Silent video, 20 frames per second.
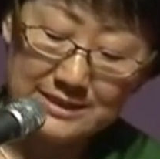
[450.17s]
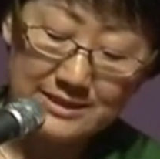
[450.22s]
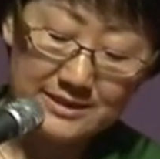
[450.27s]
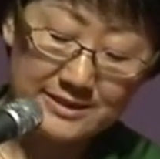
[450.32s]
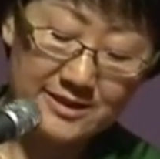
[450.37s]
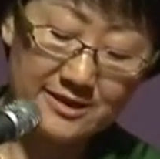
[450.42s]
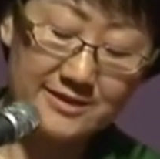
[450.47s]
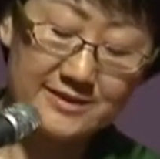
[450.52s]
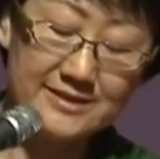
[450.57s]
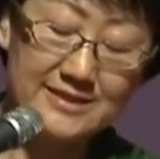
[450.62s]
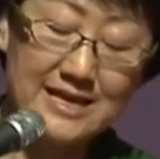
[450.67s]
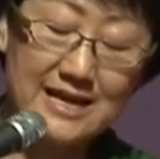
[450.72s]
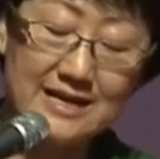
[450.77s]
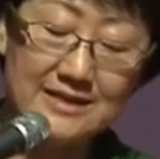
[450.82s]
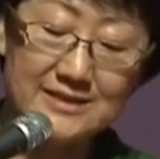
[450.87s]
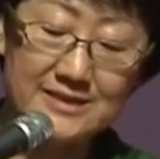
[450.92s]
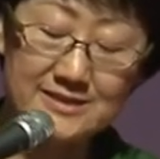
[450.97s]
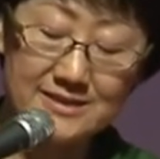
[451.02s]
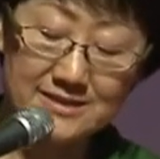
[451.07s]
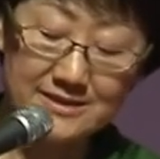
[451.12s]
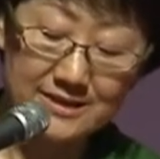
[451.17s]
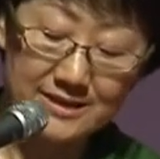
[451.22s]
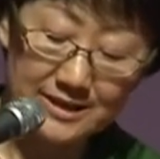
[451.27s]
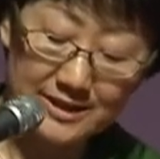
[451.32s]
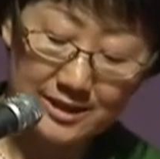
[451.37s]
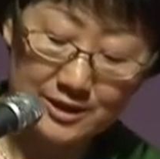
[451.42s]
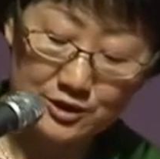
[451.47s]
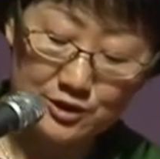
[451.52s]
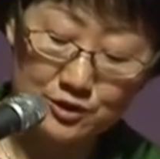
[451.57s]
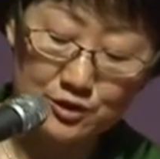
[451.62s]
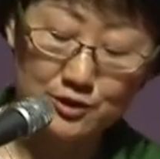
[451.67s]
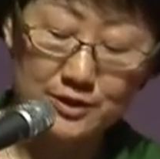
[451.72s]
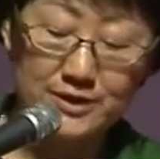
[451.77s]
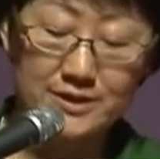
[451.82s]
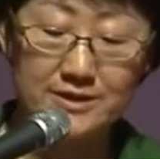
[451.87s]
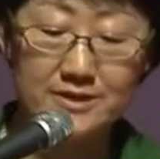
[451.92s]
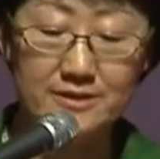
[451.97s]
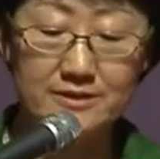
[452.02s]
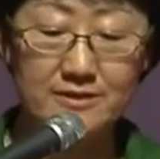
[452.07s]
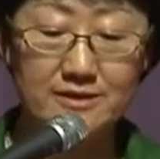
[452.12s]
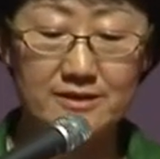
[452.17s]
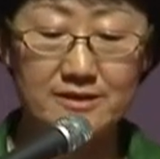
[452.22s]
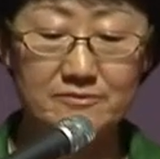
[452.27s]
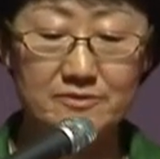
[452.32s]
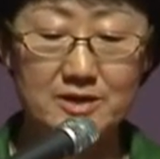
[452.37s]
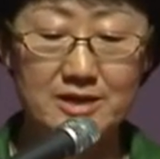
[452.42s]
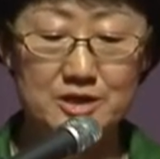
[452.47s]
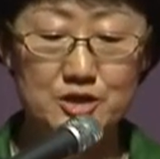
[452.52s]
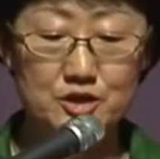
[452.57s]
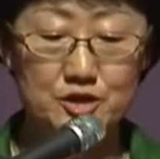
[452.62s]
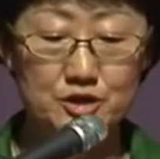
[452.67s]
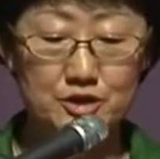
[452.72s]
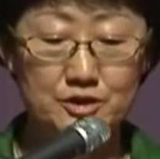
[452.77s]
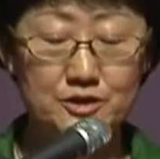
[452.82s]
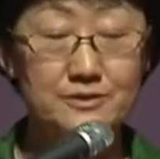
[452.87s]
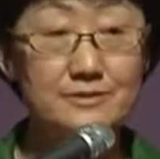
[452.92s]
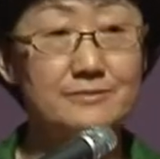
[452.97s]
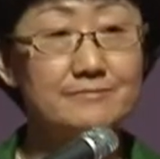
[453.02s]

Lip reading: success in your deliberation.